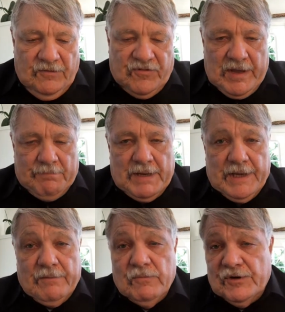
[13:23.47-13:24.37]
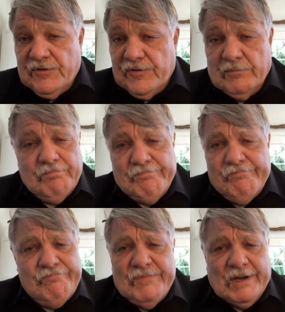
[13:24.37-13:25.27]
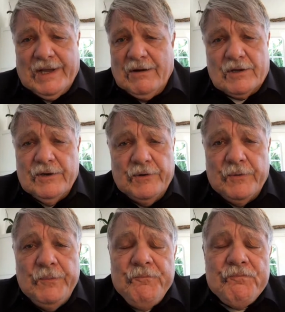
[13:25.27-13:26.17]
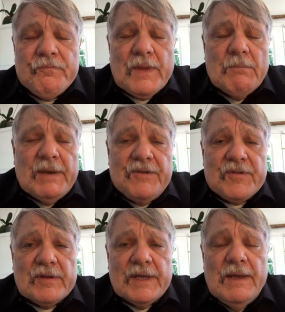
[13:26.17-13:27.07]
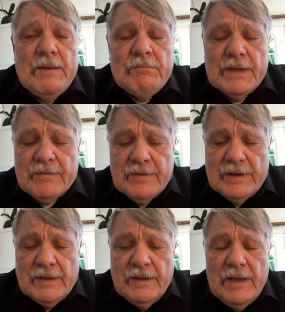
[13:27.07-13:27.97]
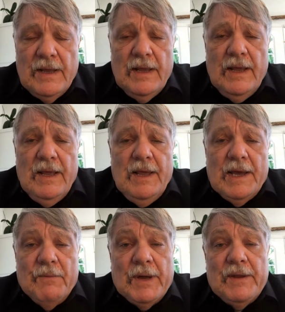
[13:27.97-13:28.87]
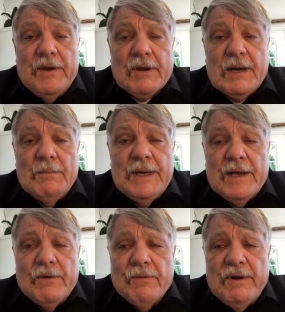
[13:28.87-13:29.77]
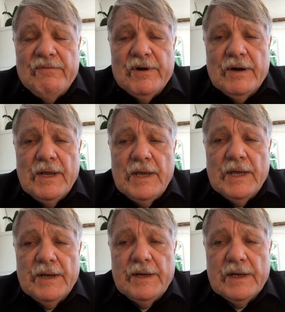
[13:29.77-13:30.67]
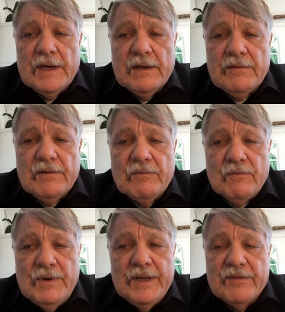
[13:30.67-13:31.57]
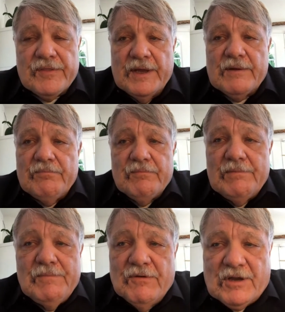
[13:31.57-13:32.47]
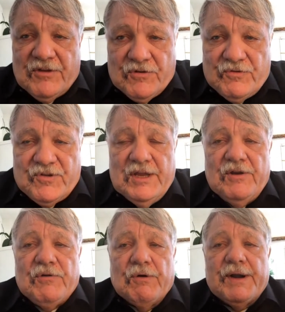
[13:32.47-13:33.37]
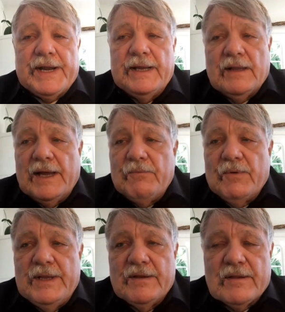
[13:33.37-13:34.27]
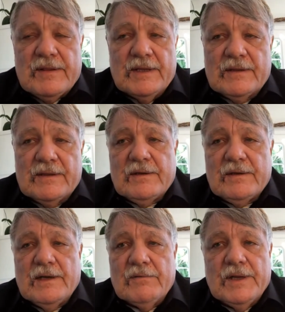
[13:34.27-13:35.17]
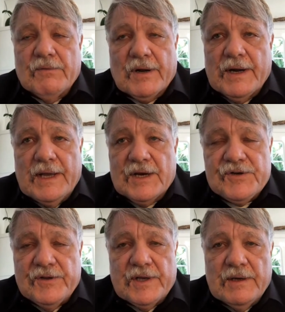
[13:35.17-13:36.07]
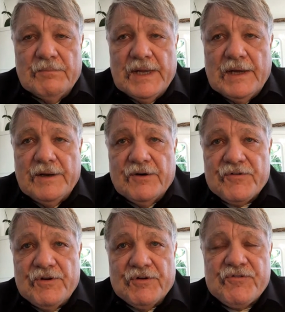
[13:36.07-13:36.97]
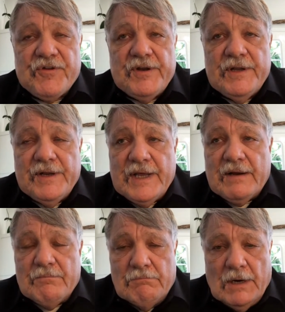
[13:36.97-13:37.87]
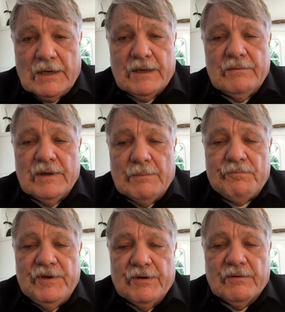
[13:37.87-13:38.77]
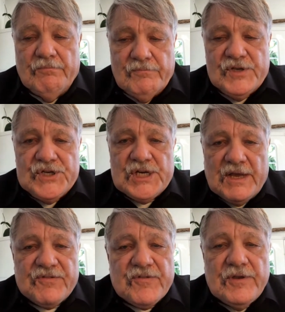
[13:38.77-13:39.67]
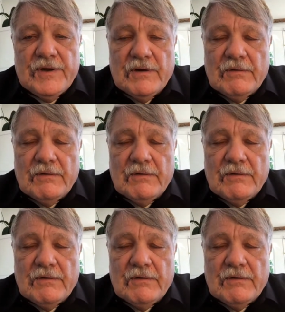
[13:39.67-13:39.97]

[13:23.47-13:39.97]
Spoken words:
sampan, which is a dugout canoe, basically. But anyway, they were coming down the river, and we didn't think, because it was getting toward daylight, we didn't think that they were going to actually come down there. So you're sitting in that muck up to your chest,